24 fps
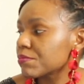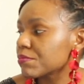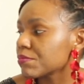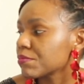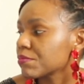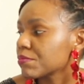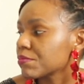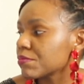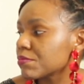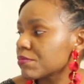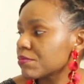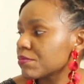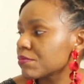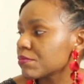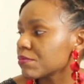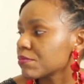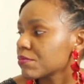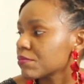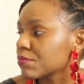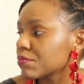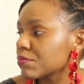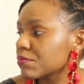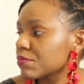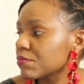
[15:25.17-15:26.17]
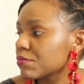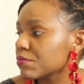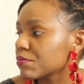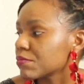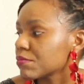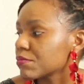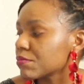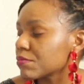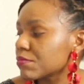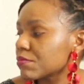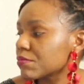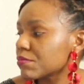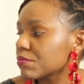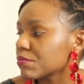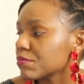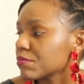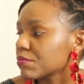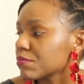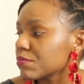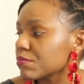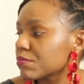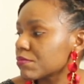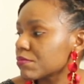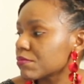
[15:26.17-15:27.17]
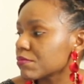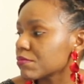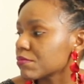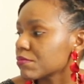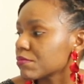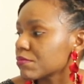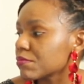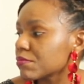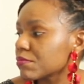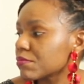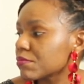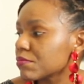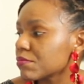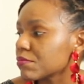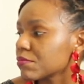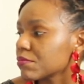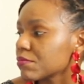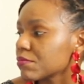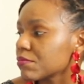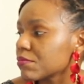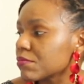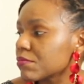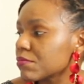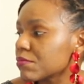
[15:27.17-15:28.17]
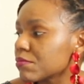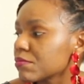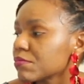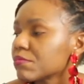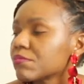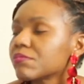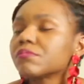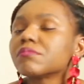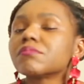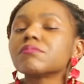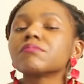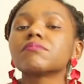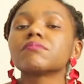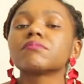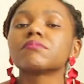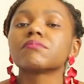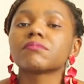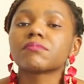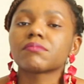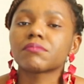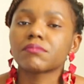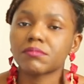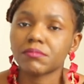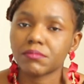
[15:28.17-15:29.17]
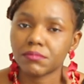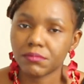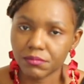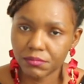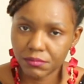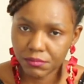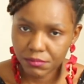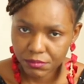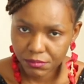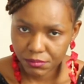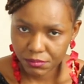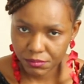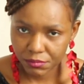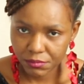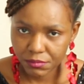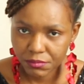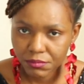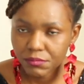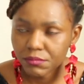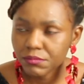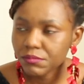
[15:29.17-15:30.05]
(silent)